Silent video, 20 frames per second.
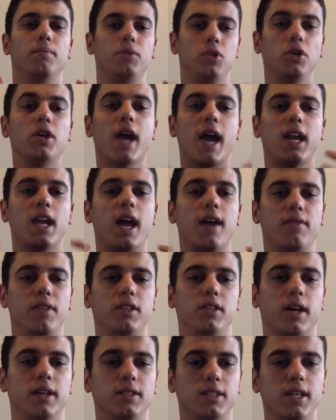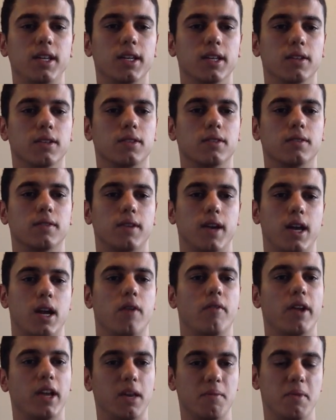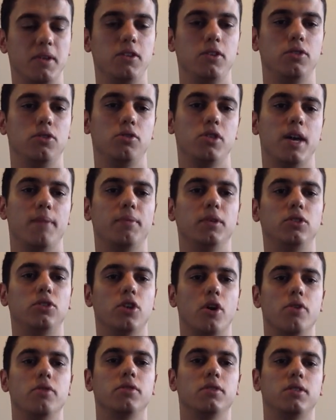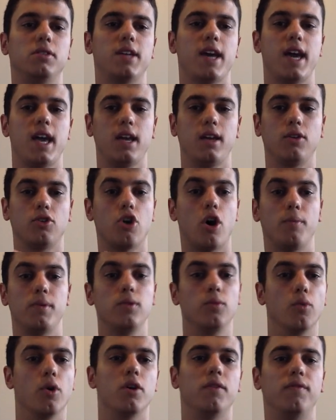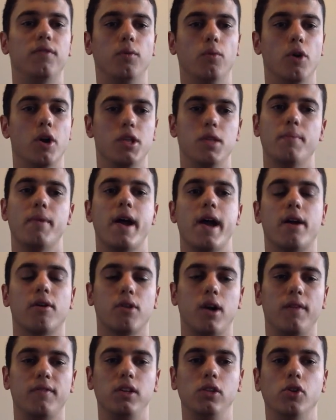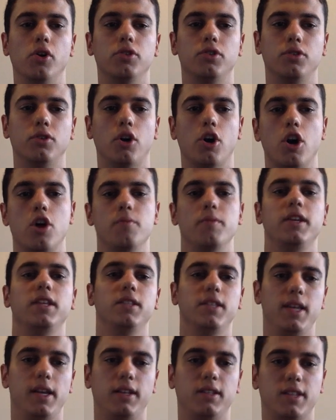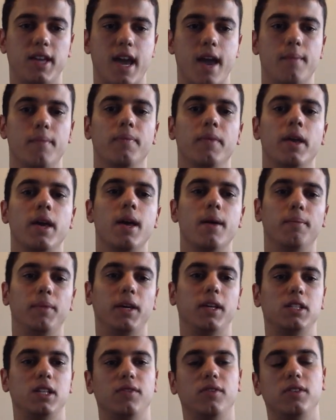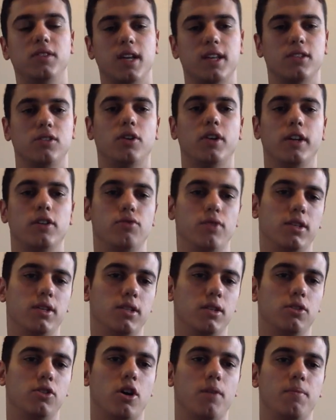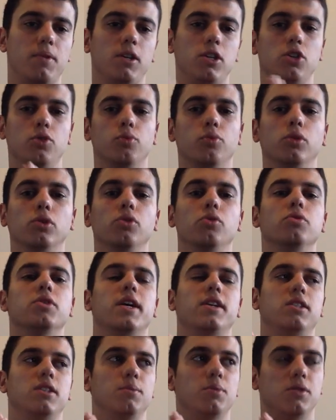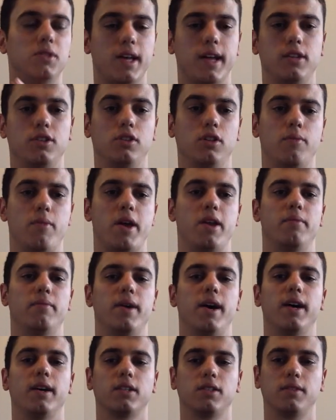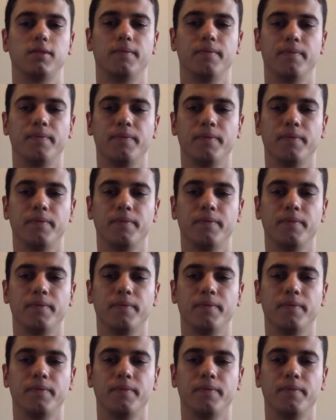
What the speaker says: You can have these ideas, and I recommend you do that, but don't say copy word for word the paragraph you learnt at home in the exam, because if it does not address the topic, you will lose a substantial amount of marks.